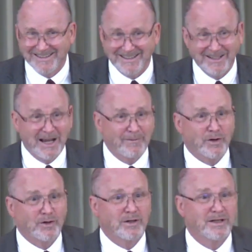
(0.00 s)
You
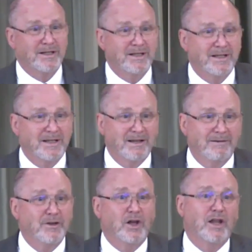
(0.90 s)
never
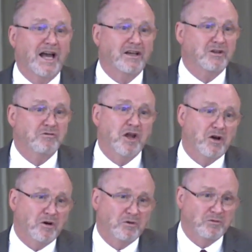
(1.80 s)
feel like you
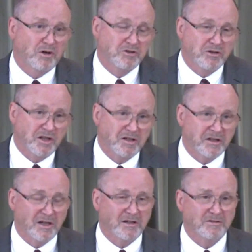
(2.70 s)
know what you need to
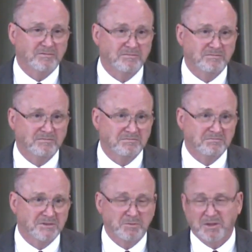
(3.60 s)
know.
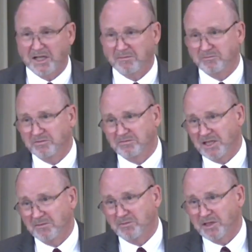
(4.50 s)
It becomes
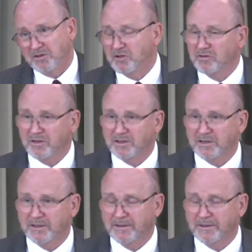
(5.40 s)
empty and useless.